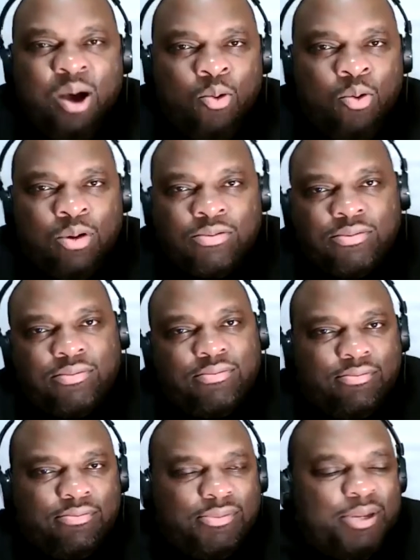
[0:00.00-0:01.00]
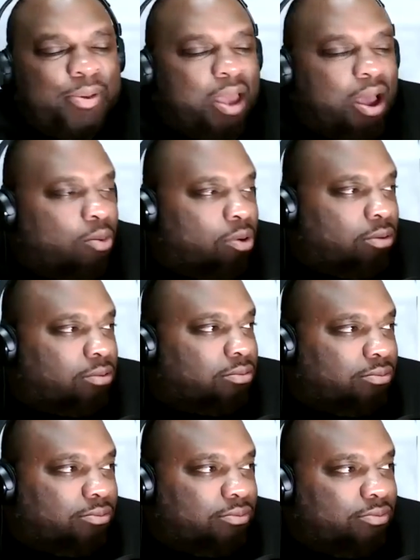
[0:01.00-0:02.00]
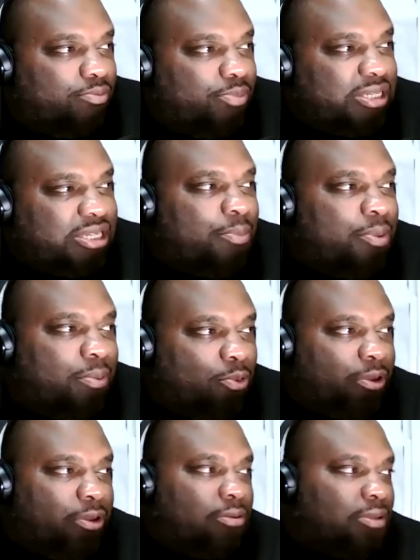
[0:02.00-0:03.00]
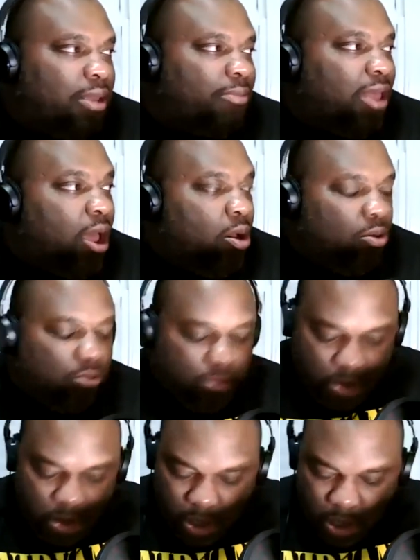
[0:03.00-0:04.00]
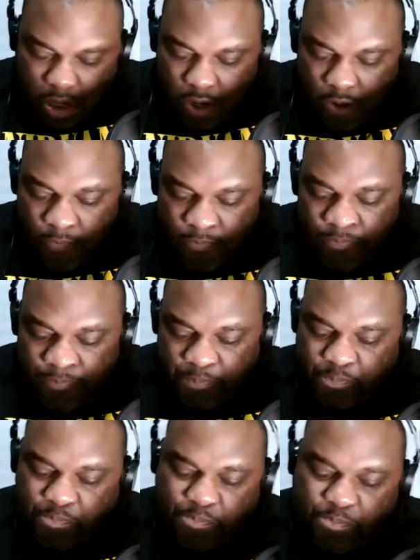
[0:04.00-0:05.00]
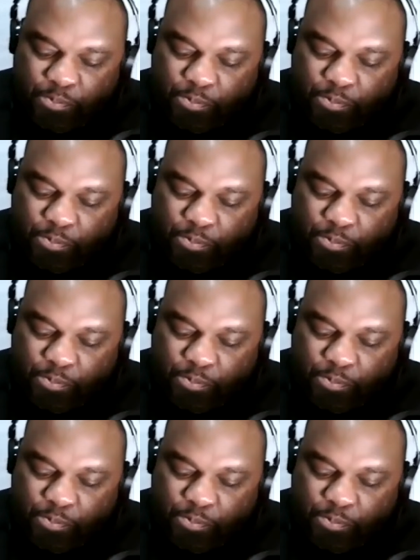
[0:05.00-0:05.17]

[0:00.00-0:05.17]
that's what's that." Actually, y'all won't. Some of y'all won't, but some people will. They'll be like, "Oh,